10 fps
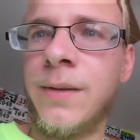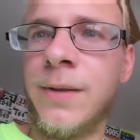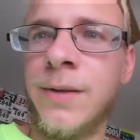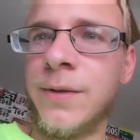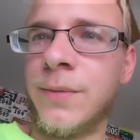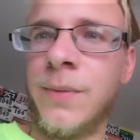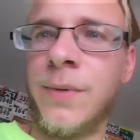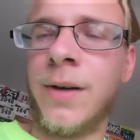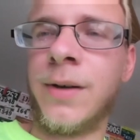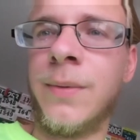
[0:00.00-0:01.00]
to just
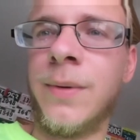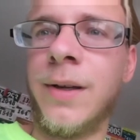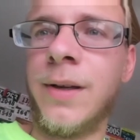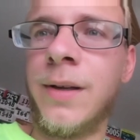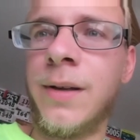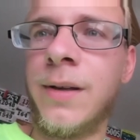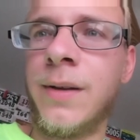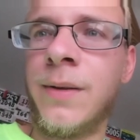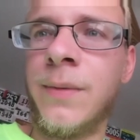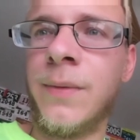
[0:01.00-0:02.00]
walk away
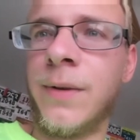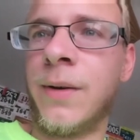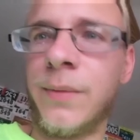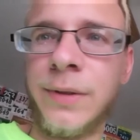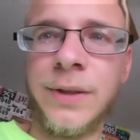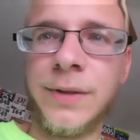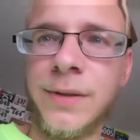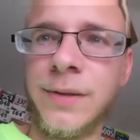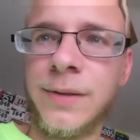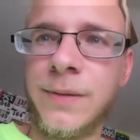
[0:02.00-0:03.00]
without
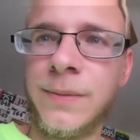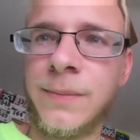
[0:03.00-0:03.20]
reason?